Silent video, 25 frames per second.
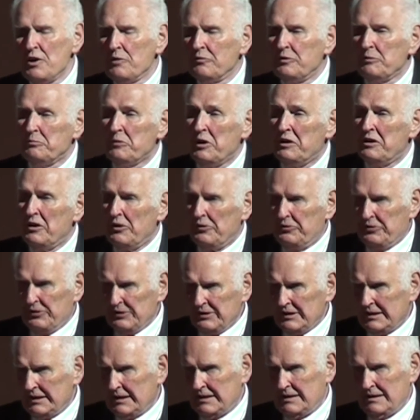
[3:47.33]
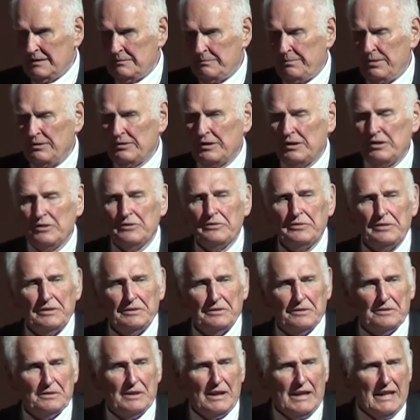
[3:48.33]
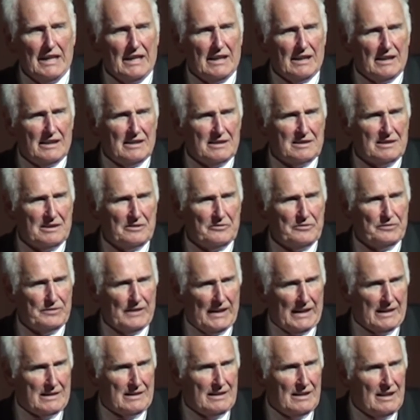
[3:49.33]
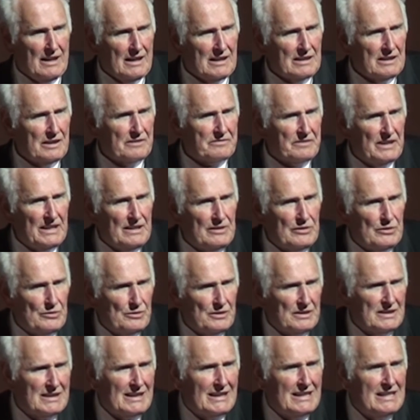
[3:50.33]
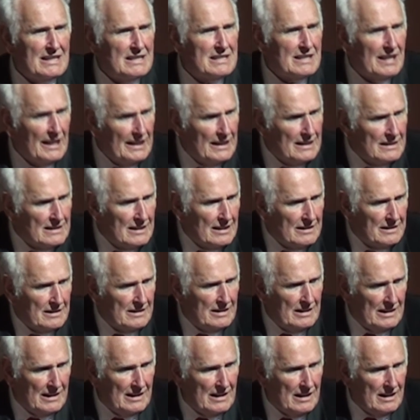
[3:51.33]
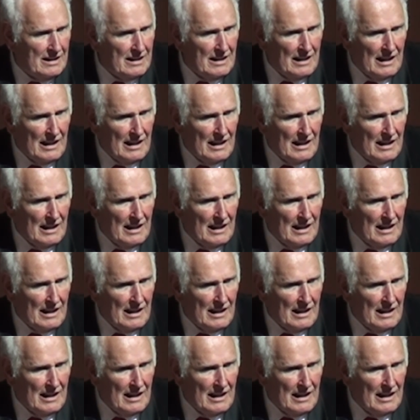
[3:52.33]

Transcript: from a physical point of view is in fact the resource intensity.